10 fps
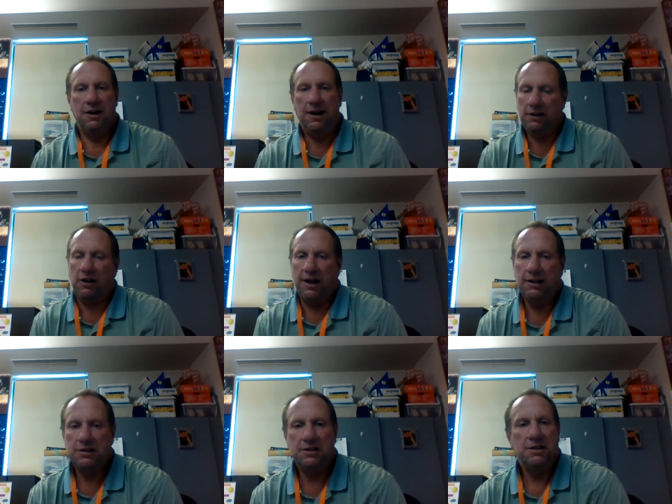Hi,
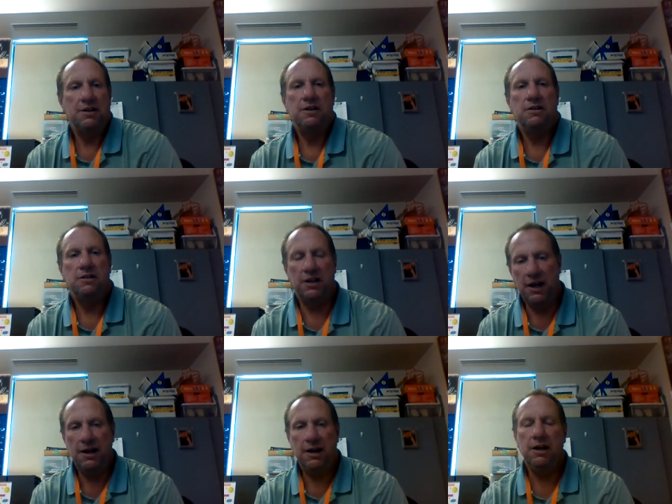class.
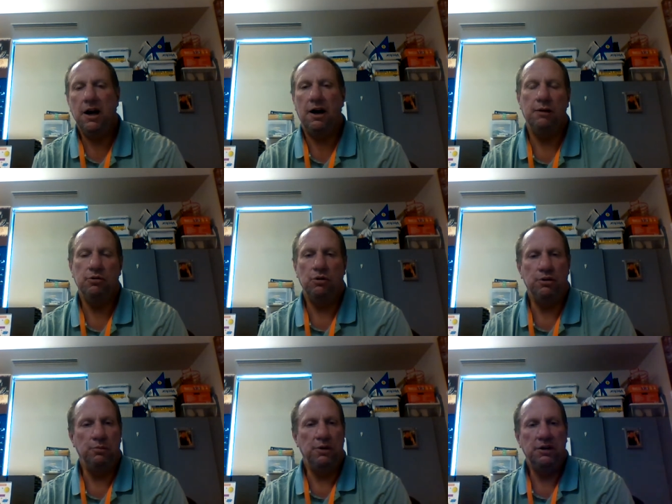Today I'm
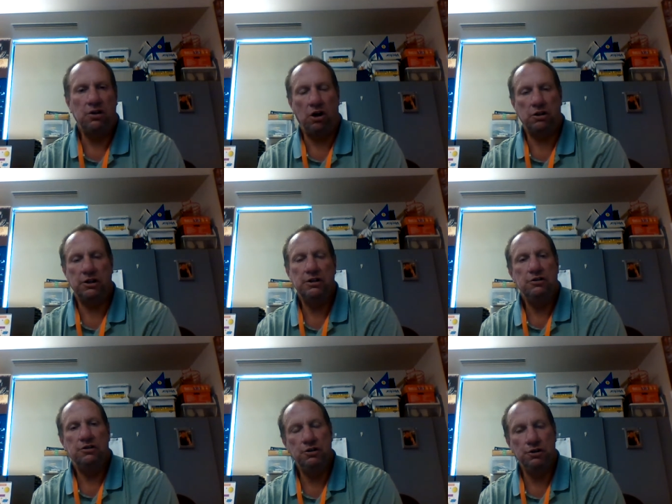going to be
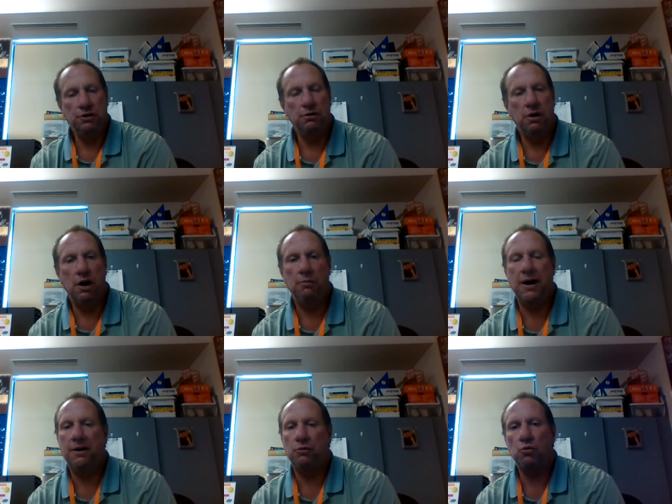talking to you
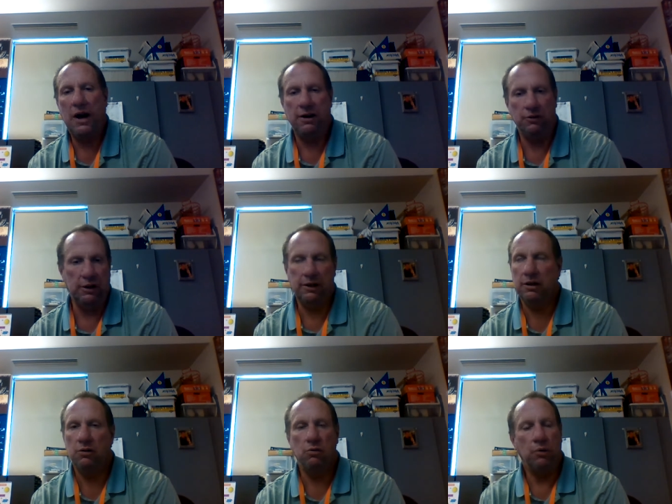about rounding.
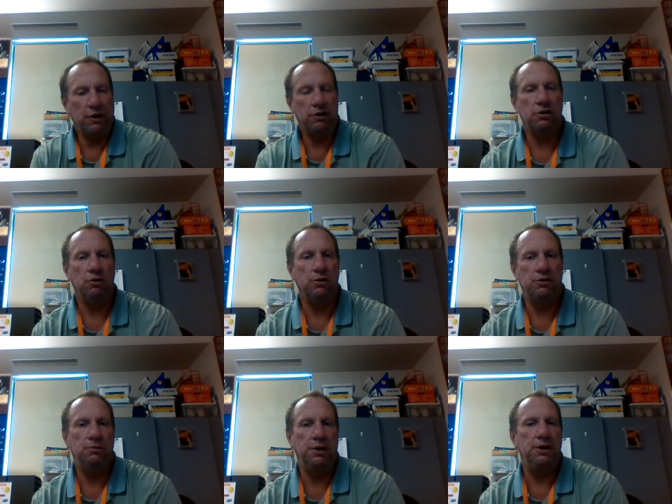We're going
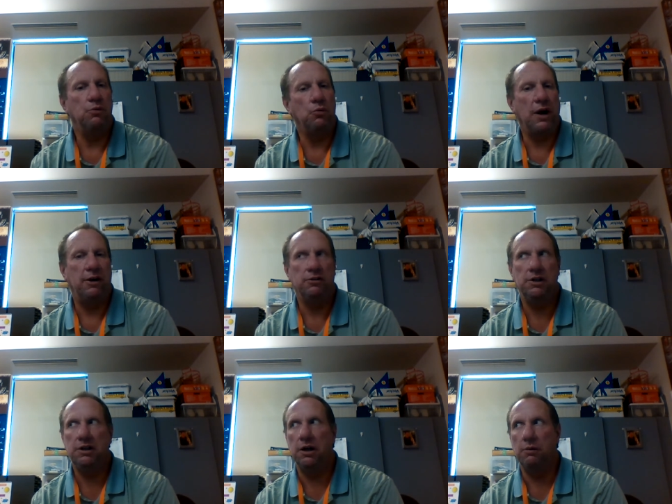to be
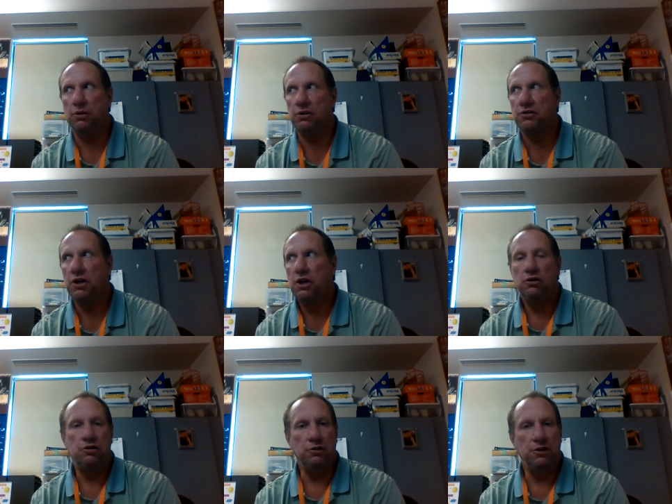rounding numbers
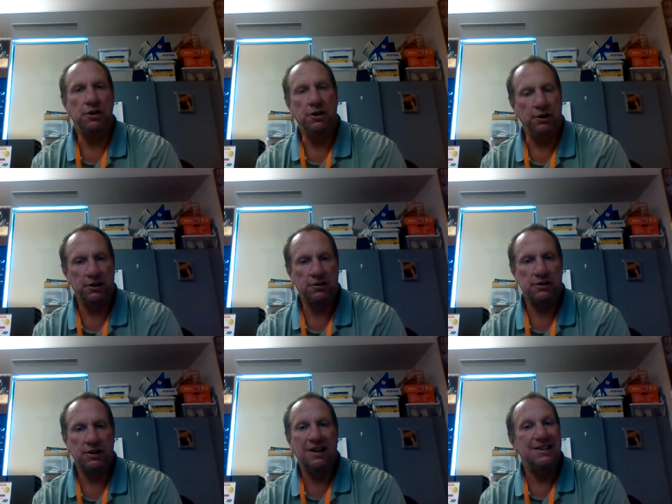to the
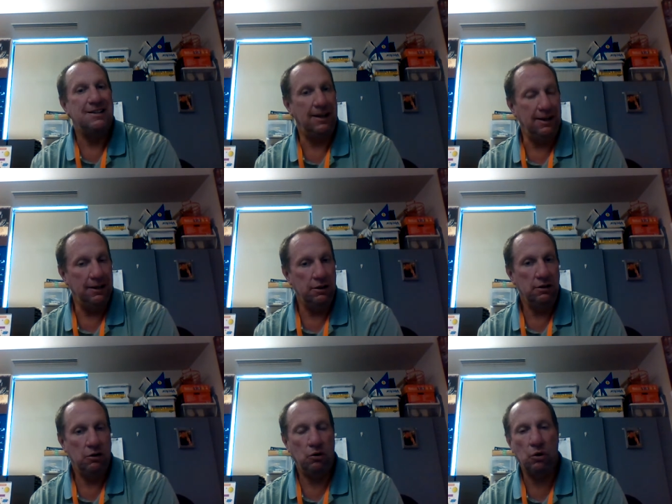nearest
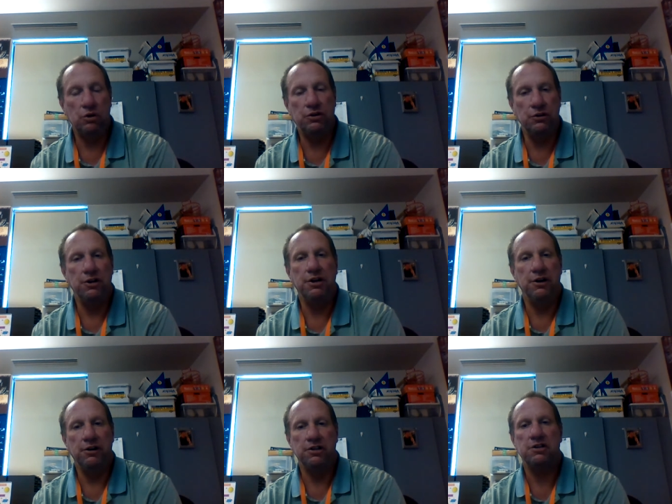10 or to the
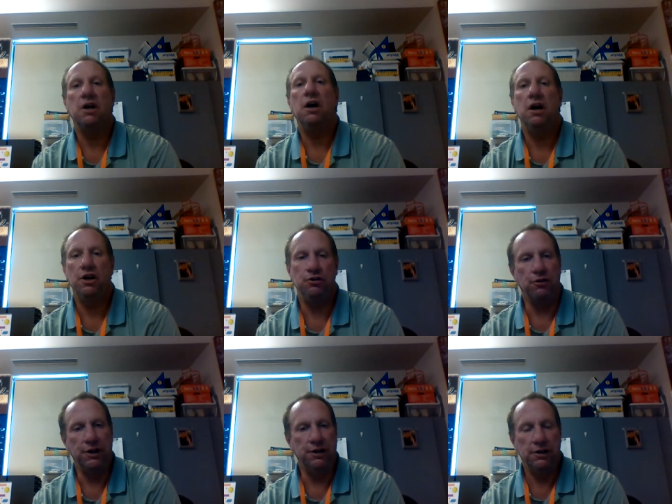nearest
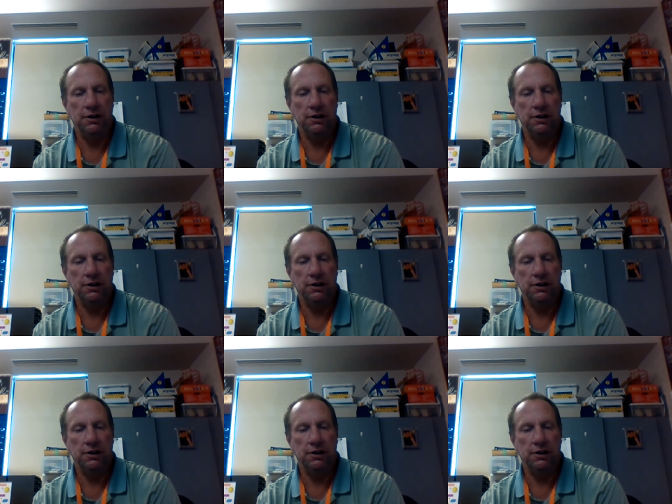100.